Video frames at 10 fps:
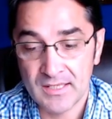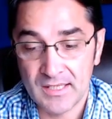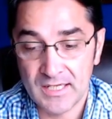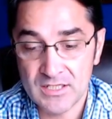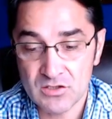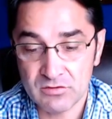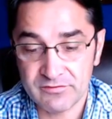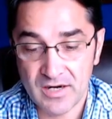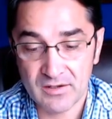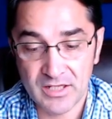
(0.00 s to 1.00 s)
into
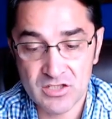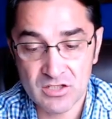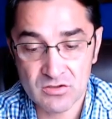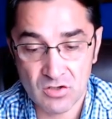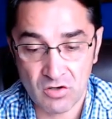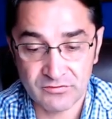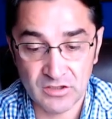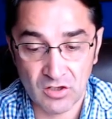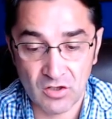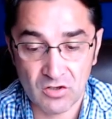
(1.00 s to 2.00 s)
violations of the
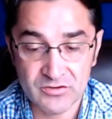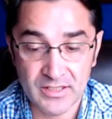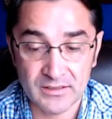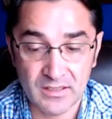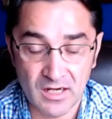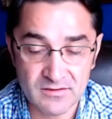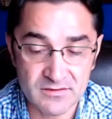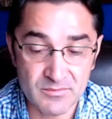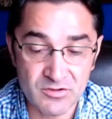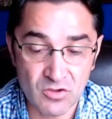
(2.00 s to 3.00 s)
laws and
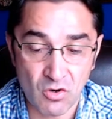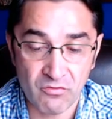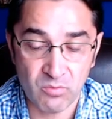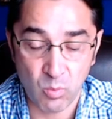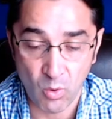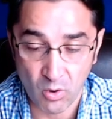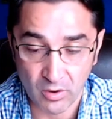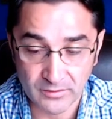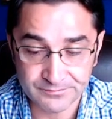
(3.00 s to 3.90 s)
customs of war.